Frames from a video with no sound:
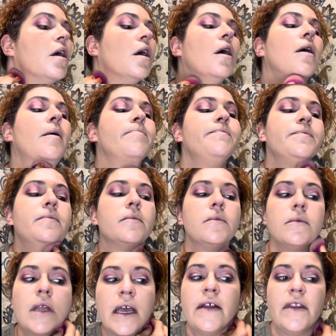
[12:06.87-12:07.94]
Um,
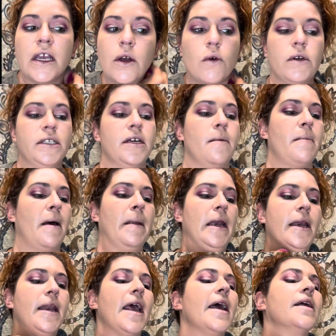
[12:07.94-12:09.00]
and then going down my
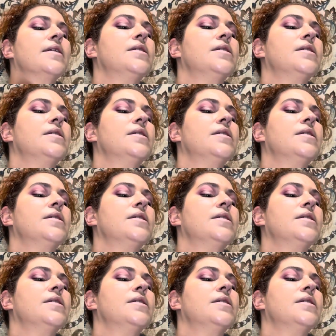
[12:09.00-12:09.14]
neck